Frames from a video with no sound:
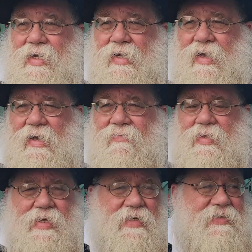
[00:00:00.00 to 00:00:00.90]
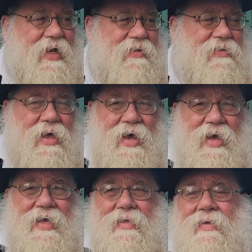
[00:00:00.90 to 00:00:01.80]
Everything is
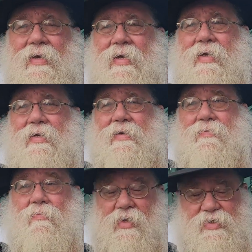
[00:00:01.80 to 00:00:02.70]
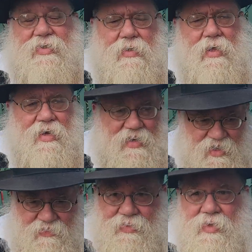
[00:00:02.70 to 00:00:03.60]
online. Much is online, not
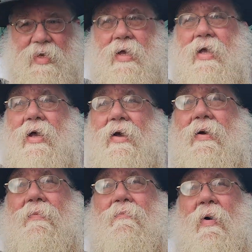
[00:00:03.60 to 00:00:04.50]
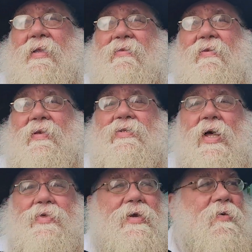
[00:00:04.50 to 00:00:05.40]
everything. But there's
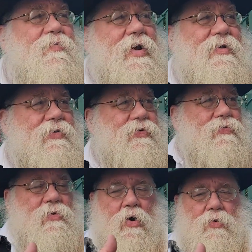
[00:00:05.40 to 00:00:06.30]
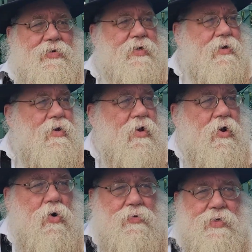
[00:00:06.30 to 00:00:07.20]
nothing compared to holding
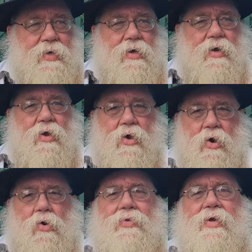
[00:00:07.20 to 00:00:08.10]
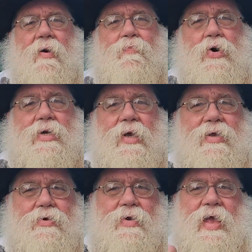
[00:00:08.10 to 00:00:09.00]
a book
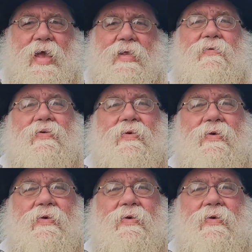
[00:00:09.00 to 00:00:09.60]
in your hand.